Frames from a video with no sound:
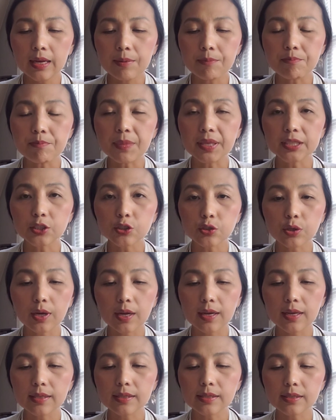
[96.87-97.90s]

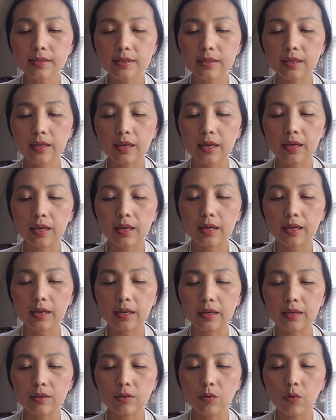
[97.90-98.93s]
mistrust
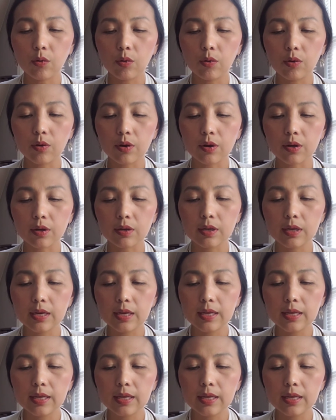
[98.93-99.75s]
or